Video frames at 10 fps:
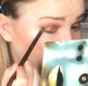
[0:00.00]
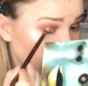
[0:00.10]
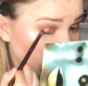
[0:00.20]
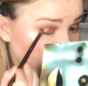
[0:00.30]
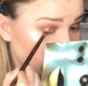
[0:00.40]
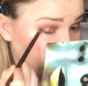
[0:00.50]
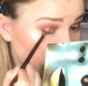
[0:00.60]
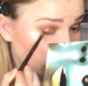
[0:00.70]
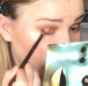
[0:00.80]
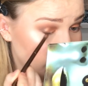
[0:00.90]
just to
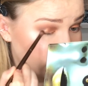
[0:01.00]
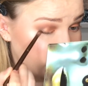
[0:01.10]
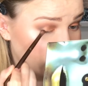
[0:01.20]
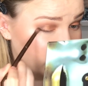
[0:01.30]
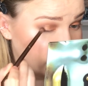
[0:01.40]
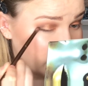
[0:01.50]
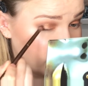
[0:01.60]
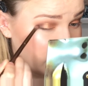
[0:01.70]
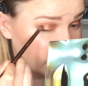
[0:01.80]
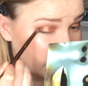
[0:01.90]

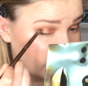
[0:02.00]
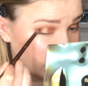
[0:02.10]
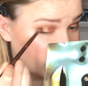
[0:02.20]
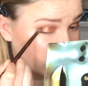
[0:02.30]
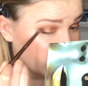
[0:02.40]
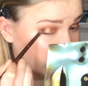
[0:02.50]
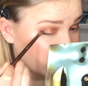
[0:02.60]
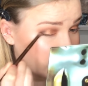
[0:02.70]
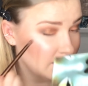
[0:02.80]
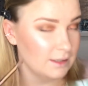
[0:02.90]
deepen that color,
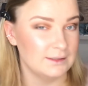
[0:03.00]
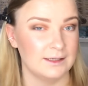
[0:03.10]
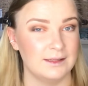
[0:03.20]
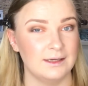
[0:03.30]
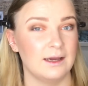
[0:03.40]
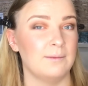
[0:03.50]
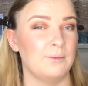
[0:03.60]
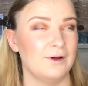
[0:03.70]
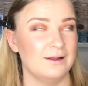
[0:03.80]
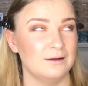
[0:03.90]
because I think I
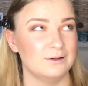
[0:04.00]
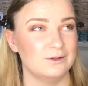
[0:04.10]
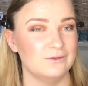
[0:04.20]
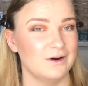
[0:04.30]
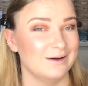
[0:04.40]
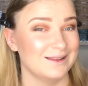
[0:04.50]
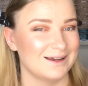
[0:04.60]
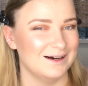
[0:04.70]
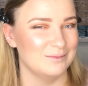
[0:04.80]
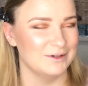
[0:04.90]
went a little too far at the
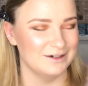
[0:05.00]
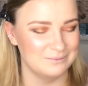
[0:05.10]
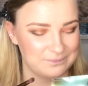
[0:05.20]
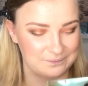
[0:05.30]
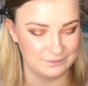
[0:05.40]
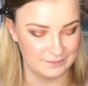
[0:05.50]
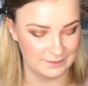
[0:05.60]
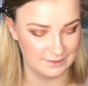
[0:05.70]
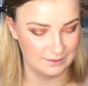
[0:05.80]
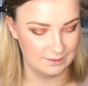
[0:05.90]
copper.
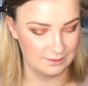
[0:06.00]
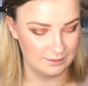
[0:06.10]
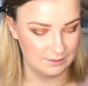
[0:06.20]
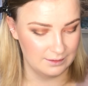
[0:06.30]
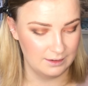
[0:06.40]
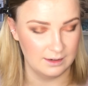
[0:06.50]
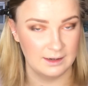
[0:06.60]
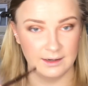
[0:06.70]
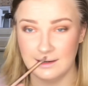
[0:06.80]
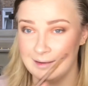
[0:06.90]

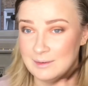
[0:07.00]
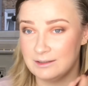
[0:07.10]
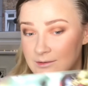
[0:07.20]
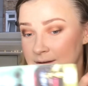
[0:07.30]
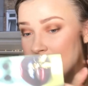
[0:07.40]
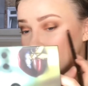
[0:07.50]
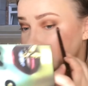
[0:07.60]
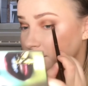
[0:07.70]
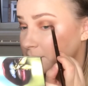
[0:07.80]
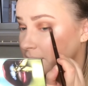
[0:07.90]
And I'm actually
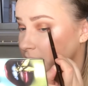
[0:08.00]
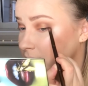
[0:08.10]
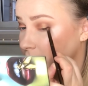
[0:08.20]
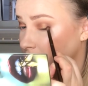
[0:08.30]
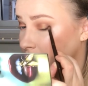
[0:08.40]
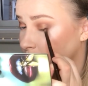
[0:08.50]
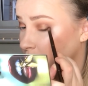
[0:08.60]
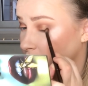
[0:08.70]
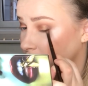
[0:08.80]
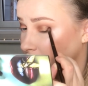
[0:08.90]
not dipping into any
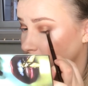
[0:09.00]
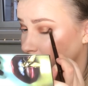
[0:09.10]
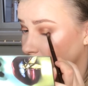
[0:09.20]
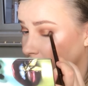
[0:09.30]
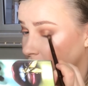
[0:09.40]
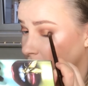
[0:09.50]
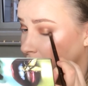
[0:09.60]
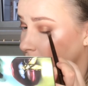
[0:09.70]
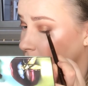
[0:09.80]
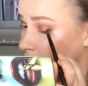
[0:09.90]
more color.
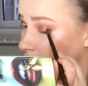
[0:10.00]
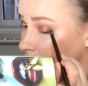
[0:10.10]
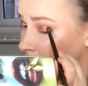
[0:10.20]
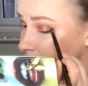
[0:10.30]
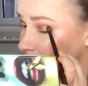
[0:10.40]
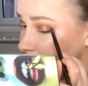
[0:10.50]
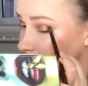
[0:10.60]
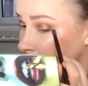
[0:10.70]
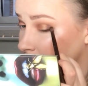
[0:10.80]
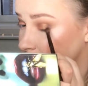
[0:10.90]
I'm just
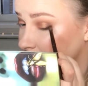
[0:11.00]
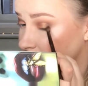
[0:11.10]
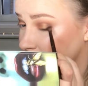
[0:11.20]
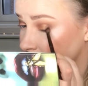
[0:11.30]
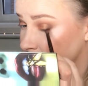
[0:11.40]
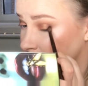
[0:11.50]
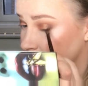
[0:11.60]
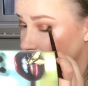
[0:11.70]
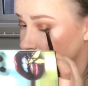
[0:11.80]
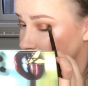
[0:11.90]
using what's left on the
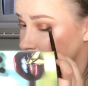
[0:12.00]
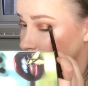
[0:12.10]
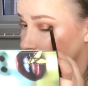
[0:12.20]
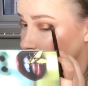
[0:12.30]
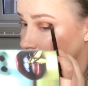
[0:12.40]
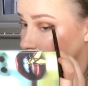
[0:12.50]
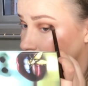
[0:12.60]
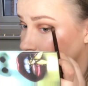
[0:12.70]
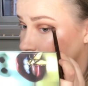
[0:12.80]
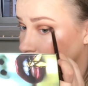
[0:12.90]
brush.
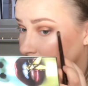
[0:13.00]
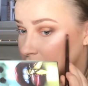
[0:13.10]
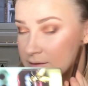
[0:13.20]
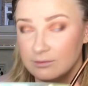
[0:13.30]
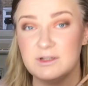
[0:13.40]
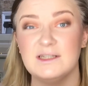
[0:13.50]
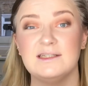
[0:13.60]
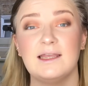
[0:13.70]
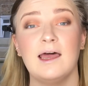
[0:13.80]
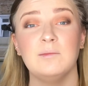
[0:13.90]

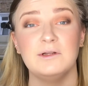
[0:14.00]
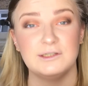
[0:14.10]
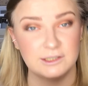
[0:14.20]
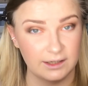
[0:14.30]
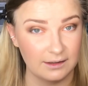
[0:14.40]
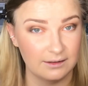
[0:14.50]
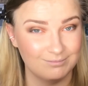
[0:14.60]
Reestablish it.